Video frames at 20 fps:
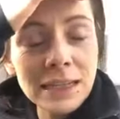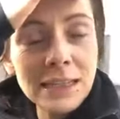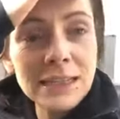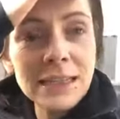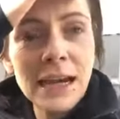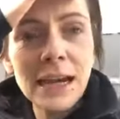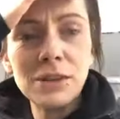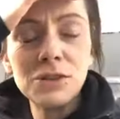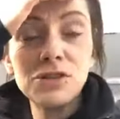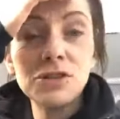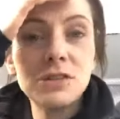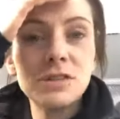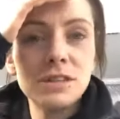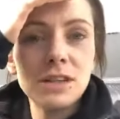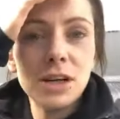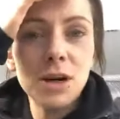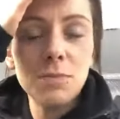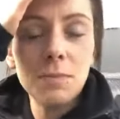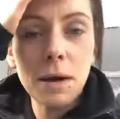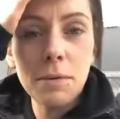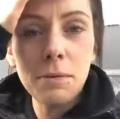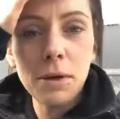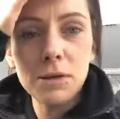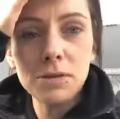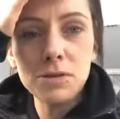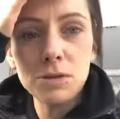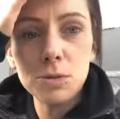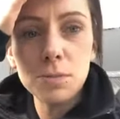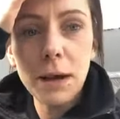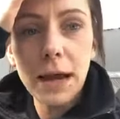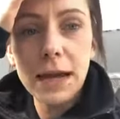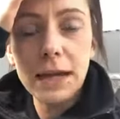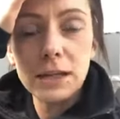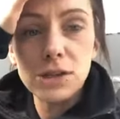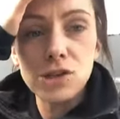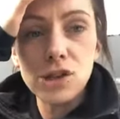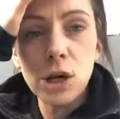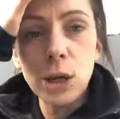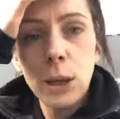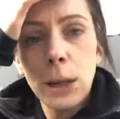yeah, just stick on my personal
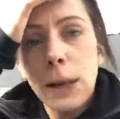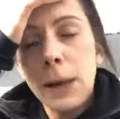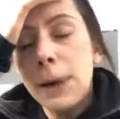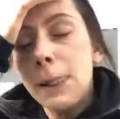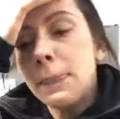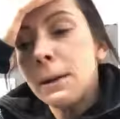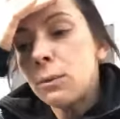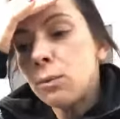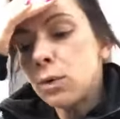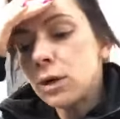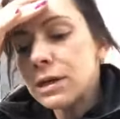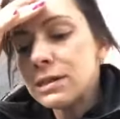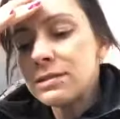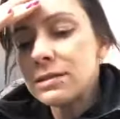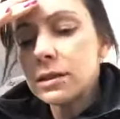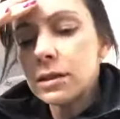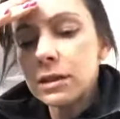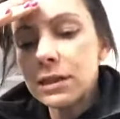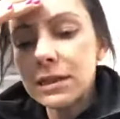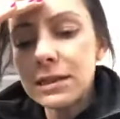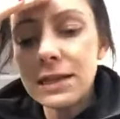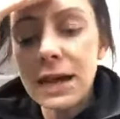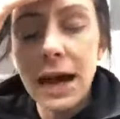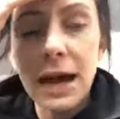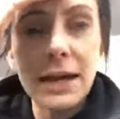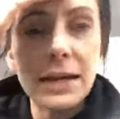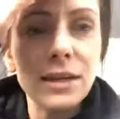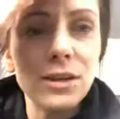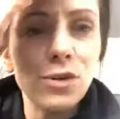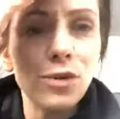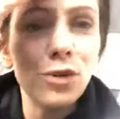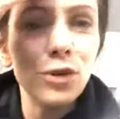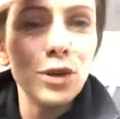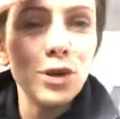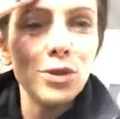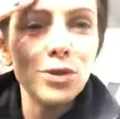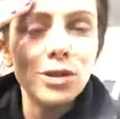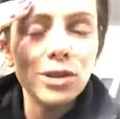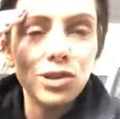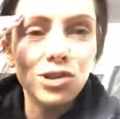page. What is it going to take for
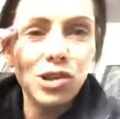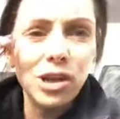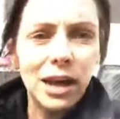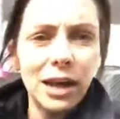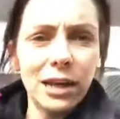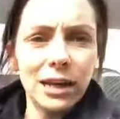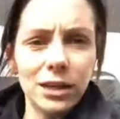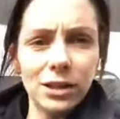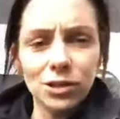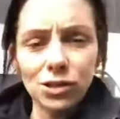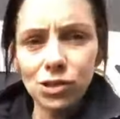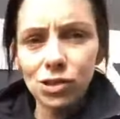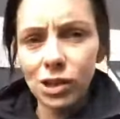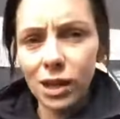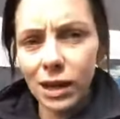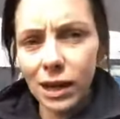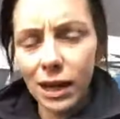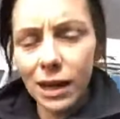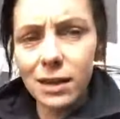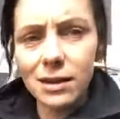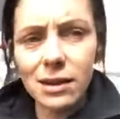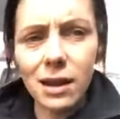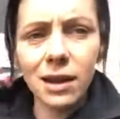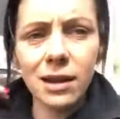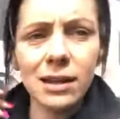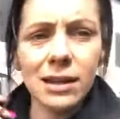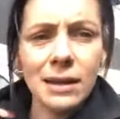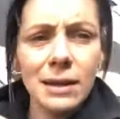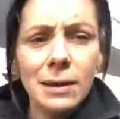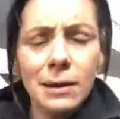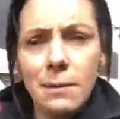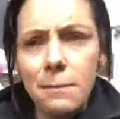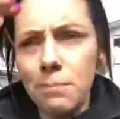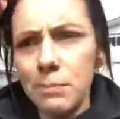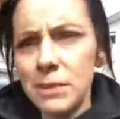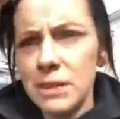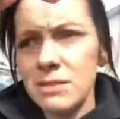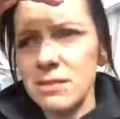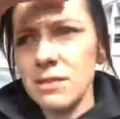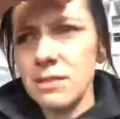you to change? And
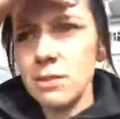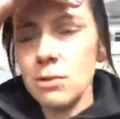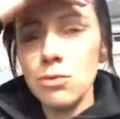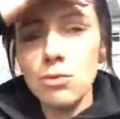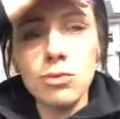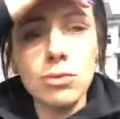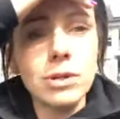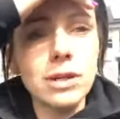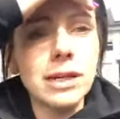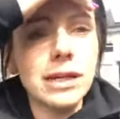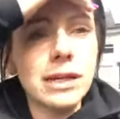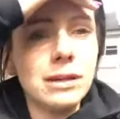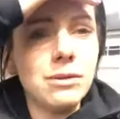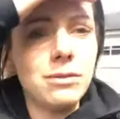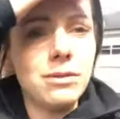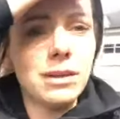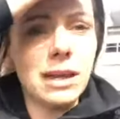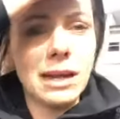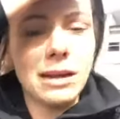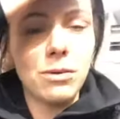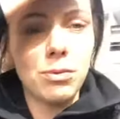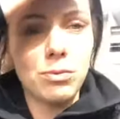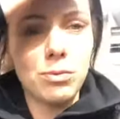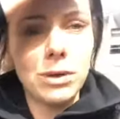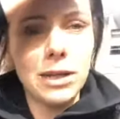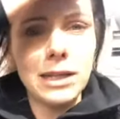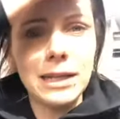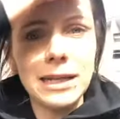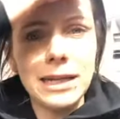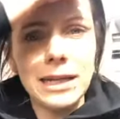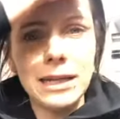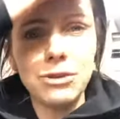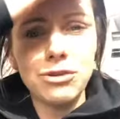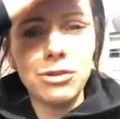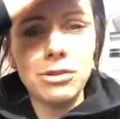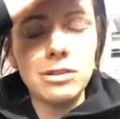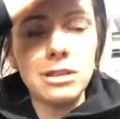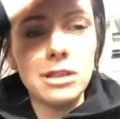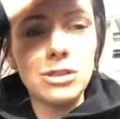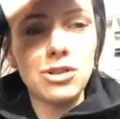this is a really, like, really
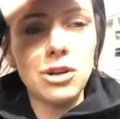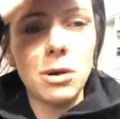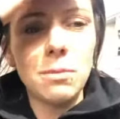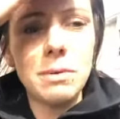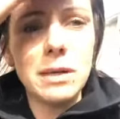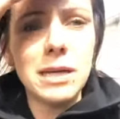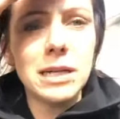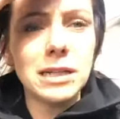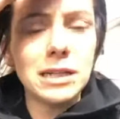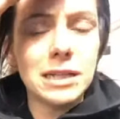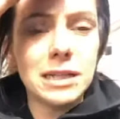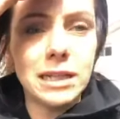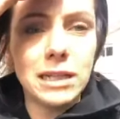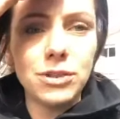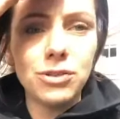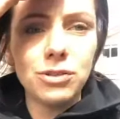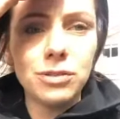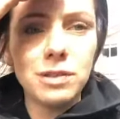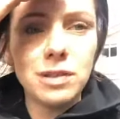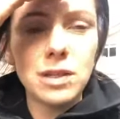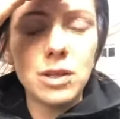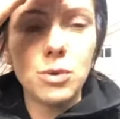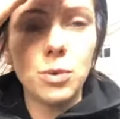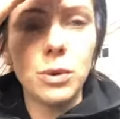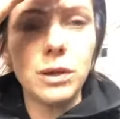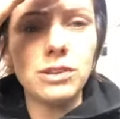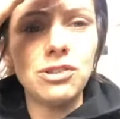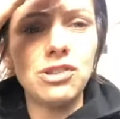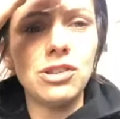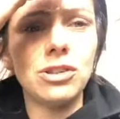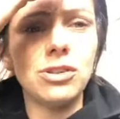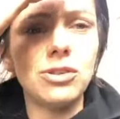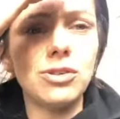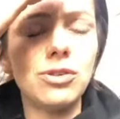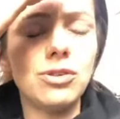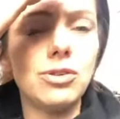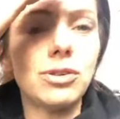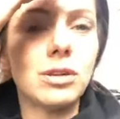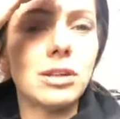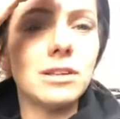interesting topic and an interesting question
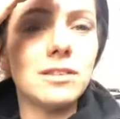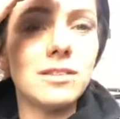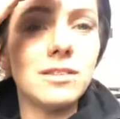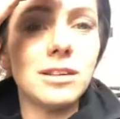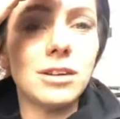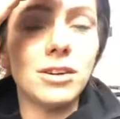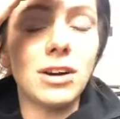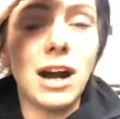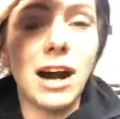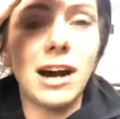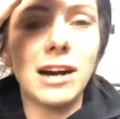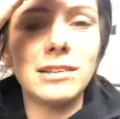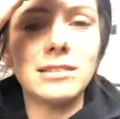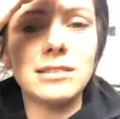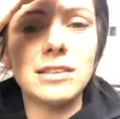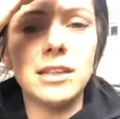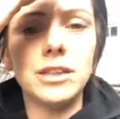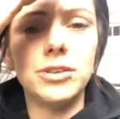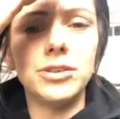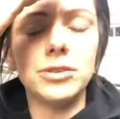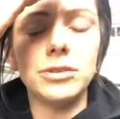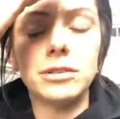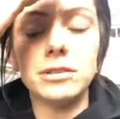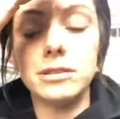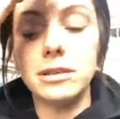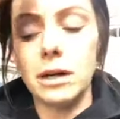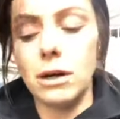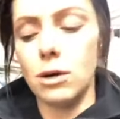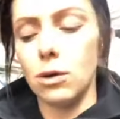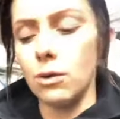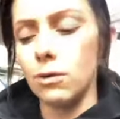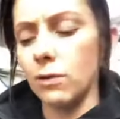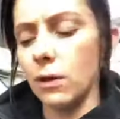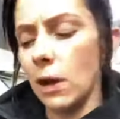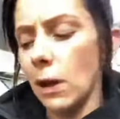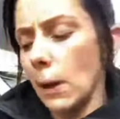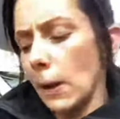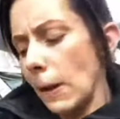you should consider asking yourself.